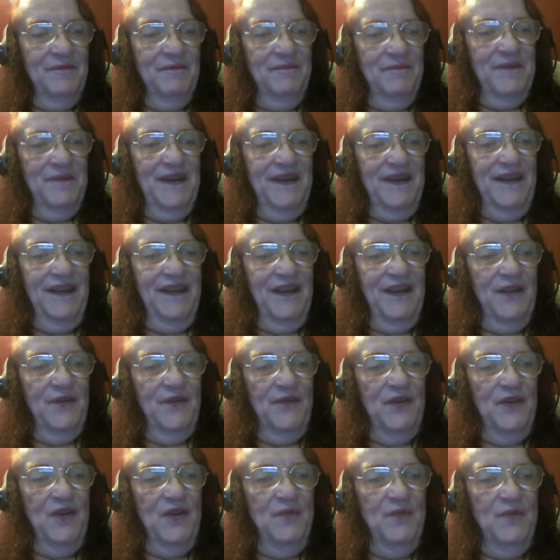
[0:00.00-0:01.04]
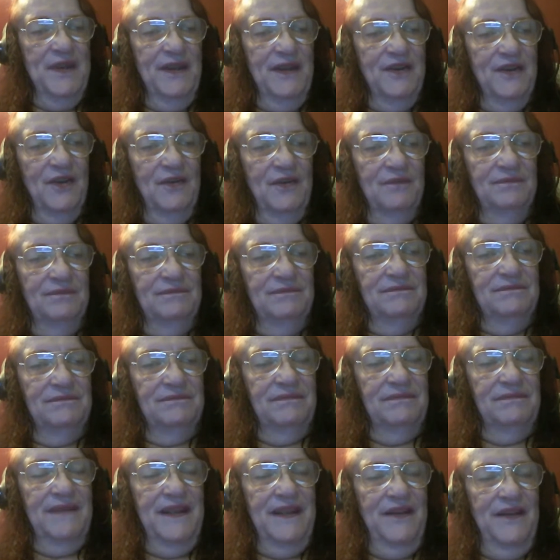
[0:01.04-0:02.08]
Meaning if you make,
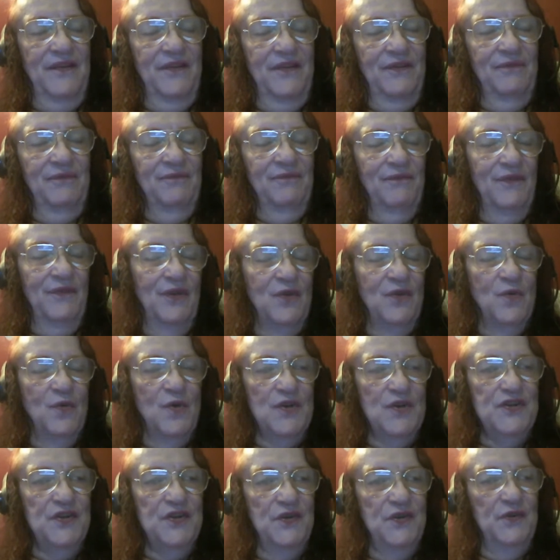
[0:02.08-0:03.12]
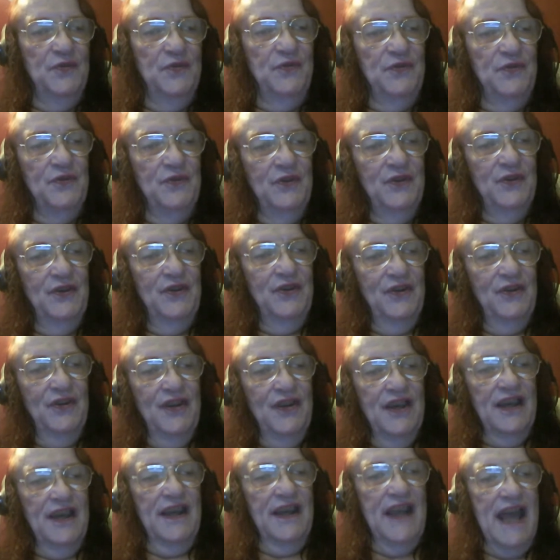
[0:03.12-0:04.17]
in the course of
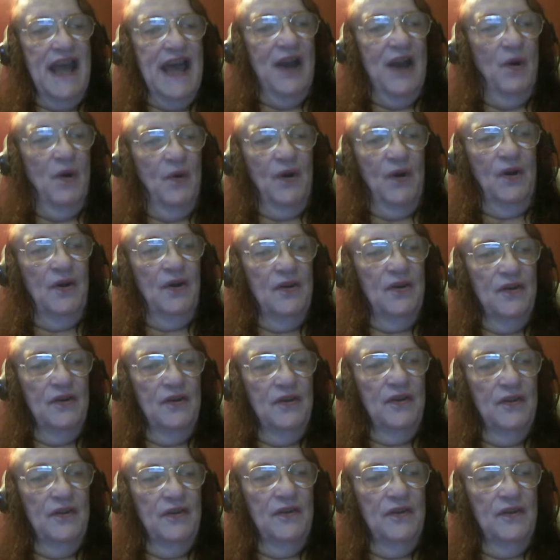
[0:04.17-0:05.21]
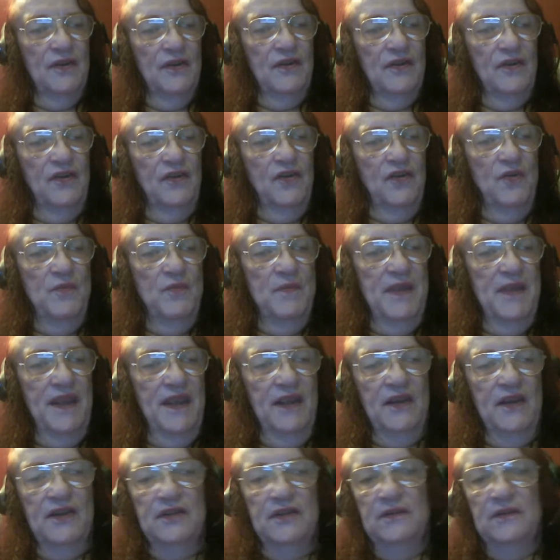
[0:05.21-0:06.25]
an hour, you make,